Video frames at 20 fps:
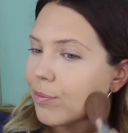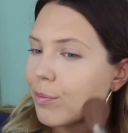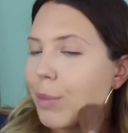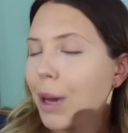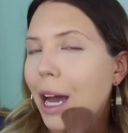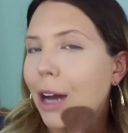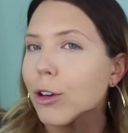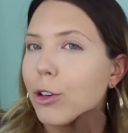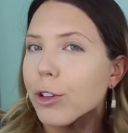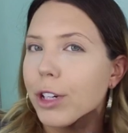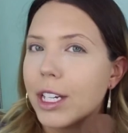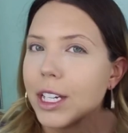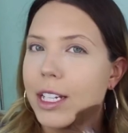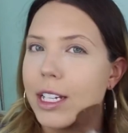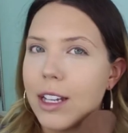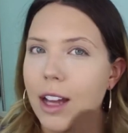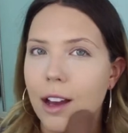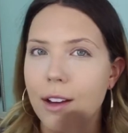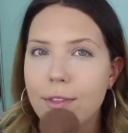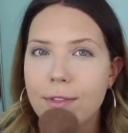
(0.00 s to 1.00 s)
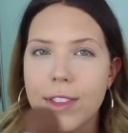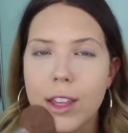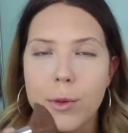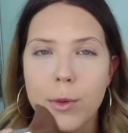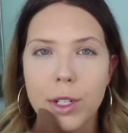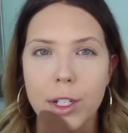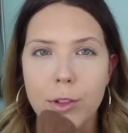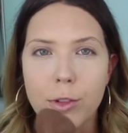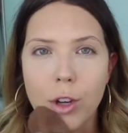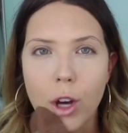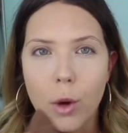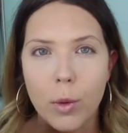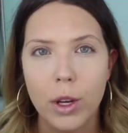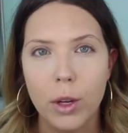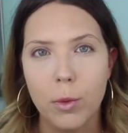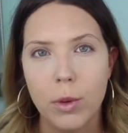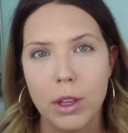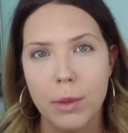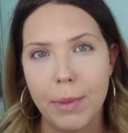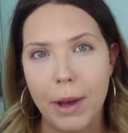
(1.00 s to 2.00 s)
powdery enough that when you go
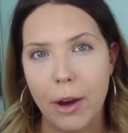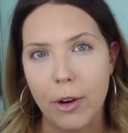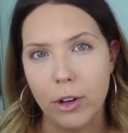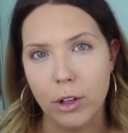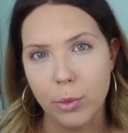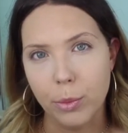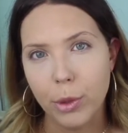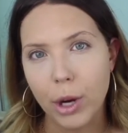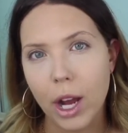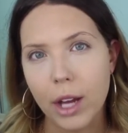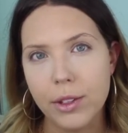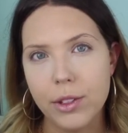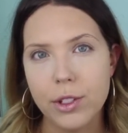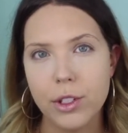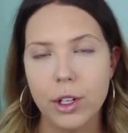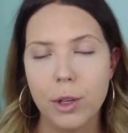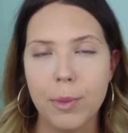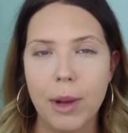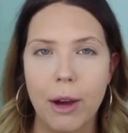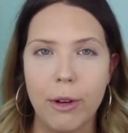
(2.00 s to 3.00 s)
in with powder bronzer,